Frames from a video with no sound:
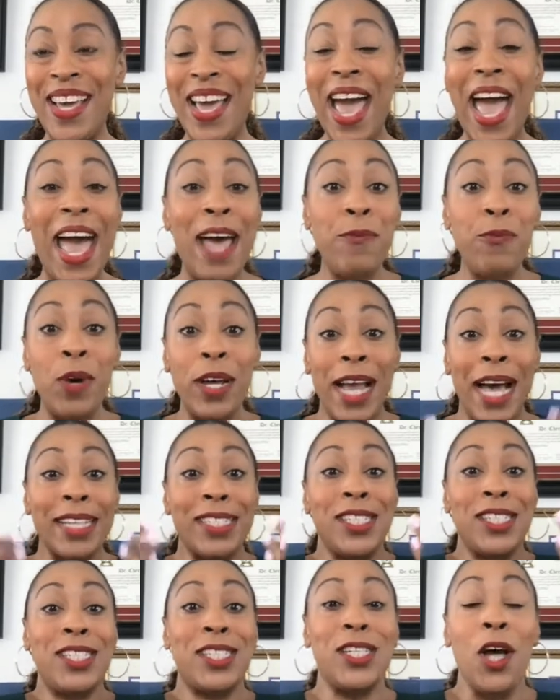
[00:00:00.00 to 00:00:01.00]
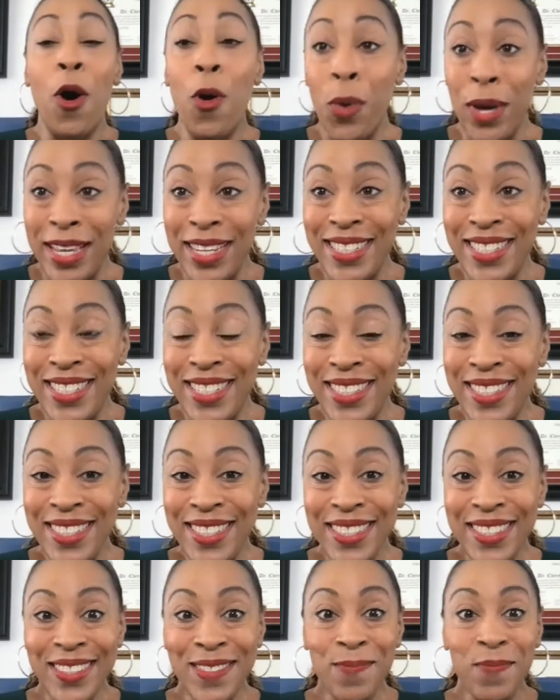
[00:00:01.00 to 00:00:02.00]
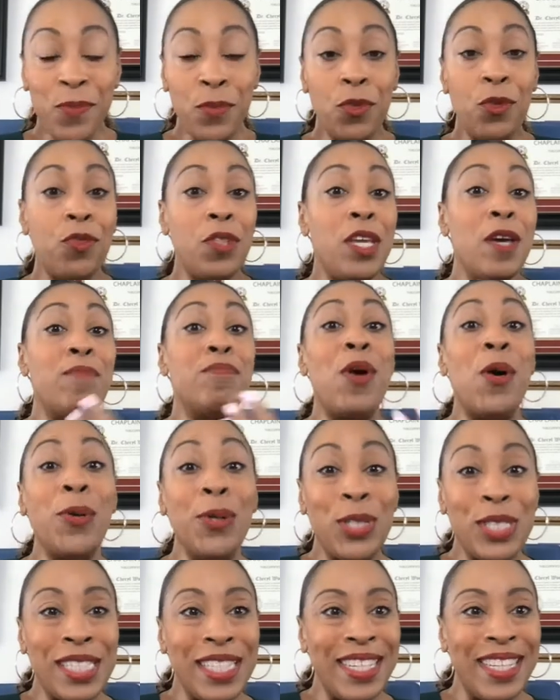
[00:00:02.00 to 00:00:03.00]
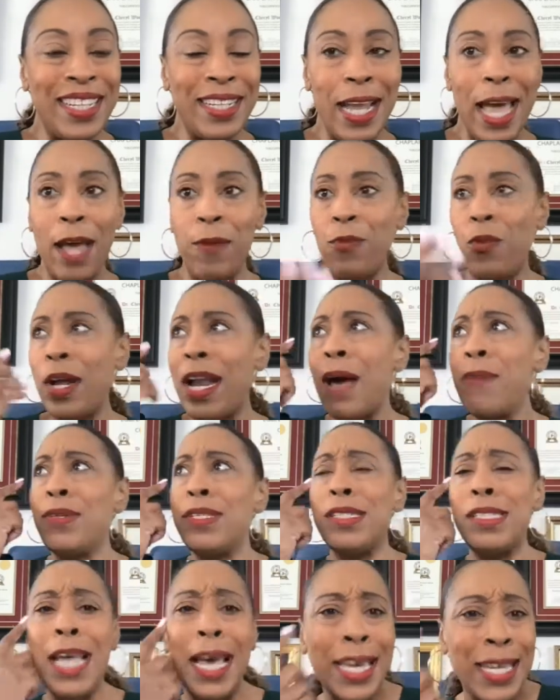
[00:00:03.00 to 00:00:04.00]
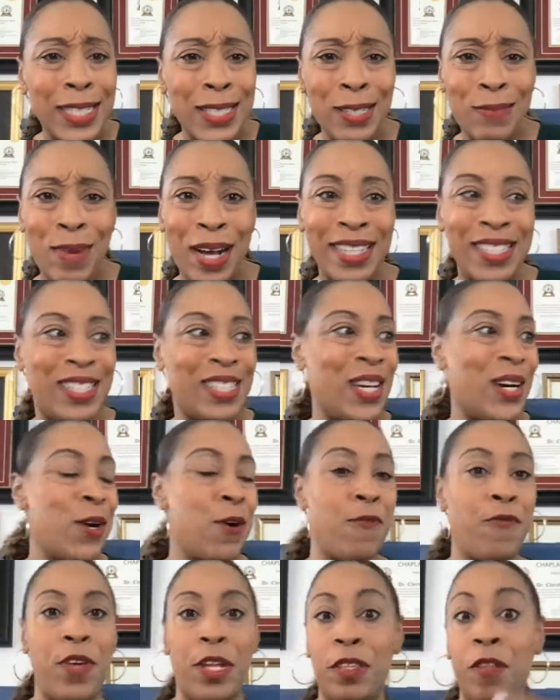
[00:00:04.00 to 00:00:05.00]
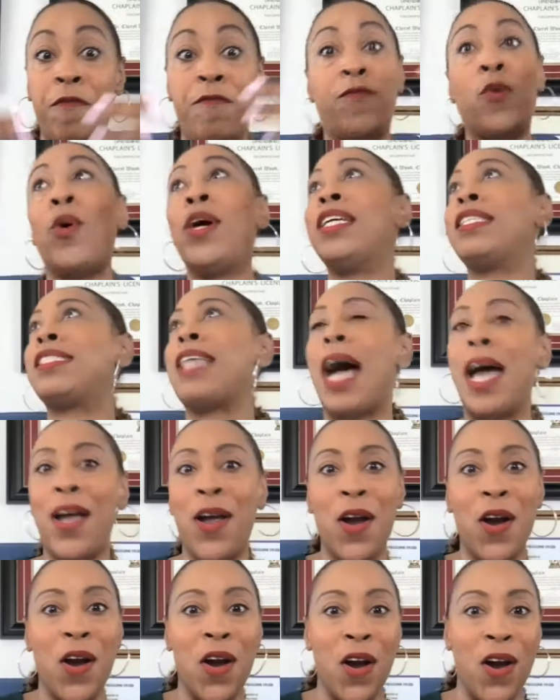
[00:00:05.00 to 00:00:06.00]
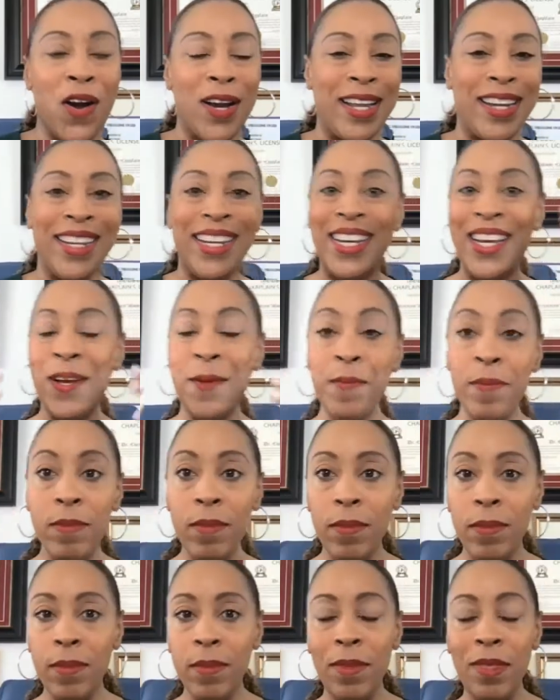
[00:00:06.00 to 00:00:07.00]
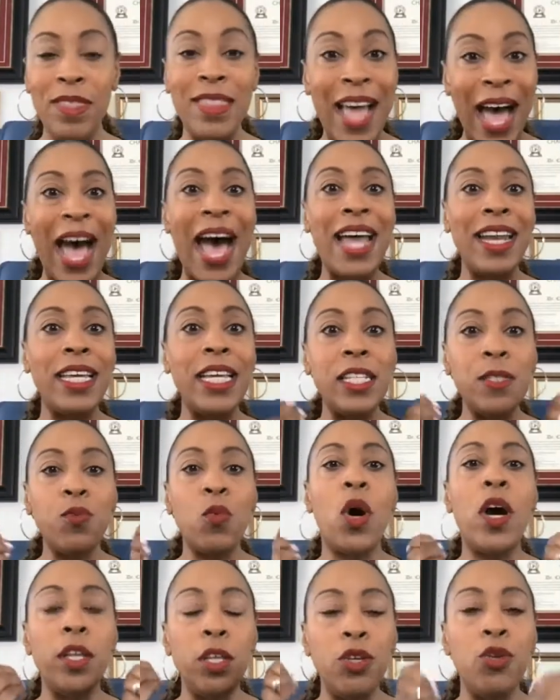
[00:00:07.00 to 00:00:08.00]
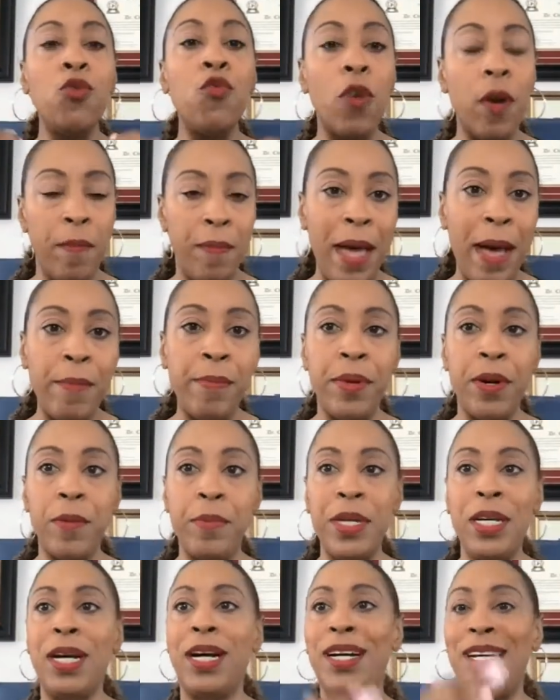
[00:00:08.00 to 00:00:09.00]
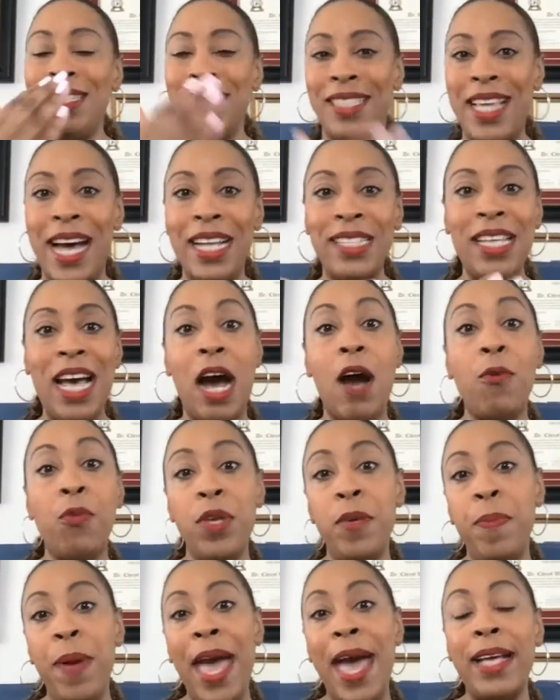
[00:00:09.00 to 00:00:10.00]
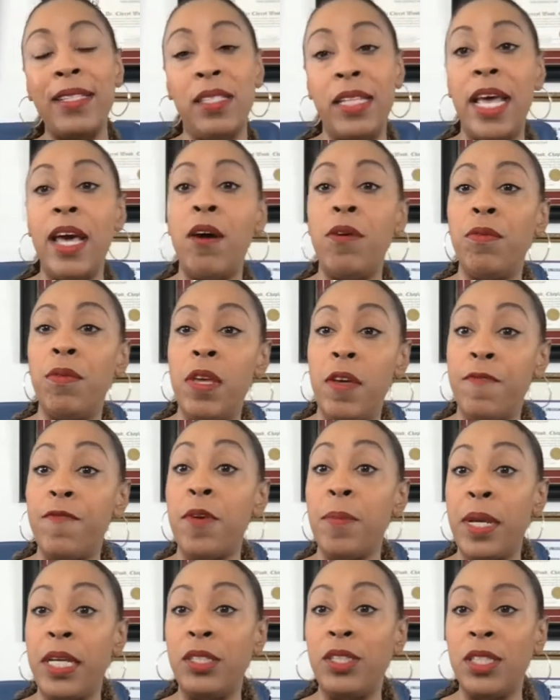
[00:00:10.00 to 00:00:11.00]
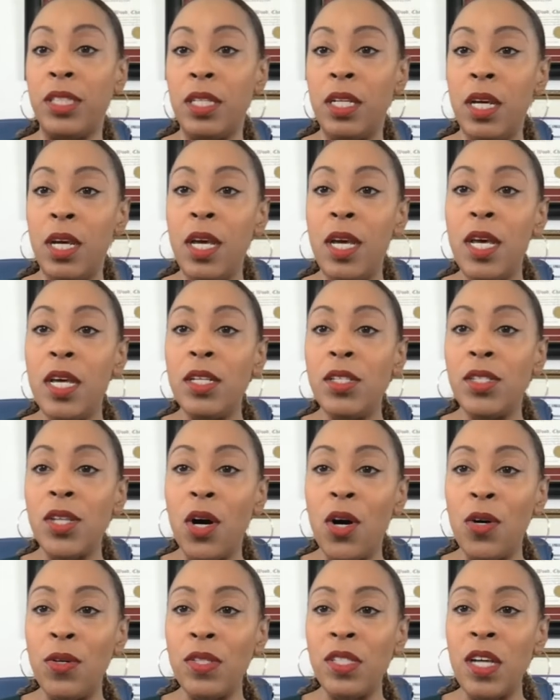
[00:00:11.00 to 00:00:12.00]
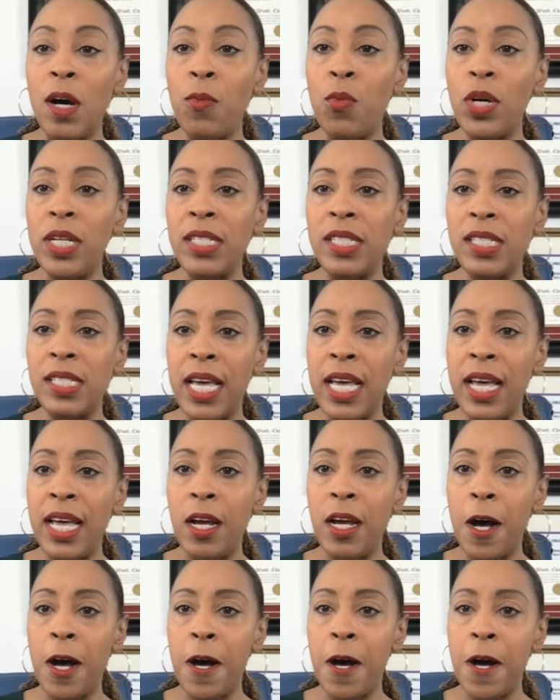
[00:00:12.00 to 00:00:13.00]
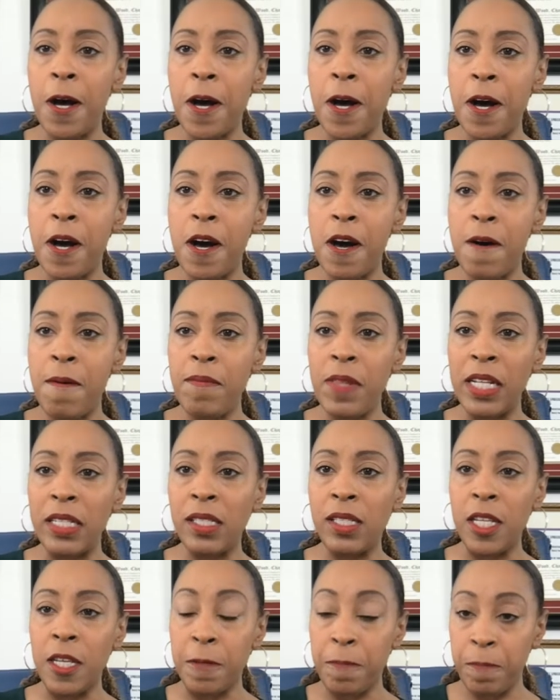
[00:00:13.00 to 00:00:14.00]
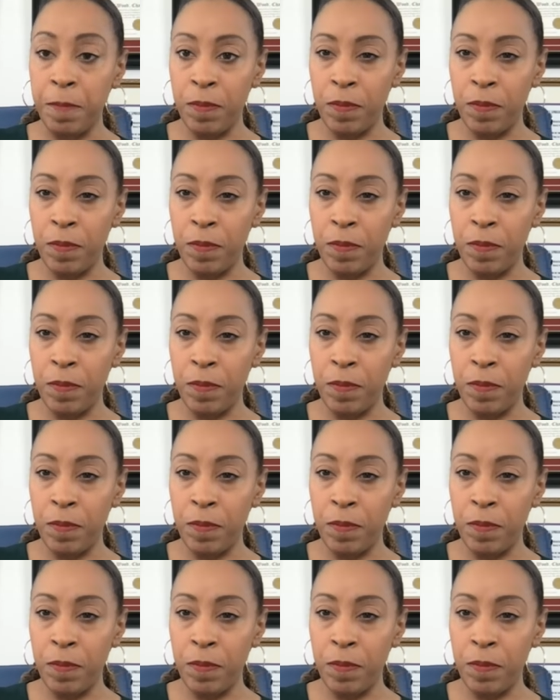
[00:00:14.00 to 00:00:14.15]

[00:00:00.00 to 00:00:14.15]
And when I show it through the emotion and what I was saying to myself and the voice I heard, and that is what you remember because that's how we pass down information. So someone said, let's see.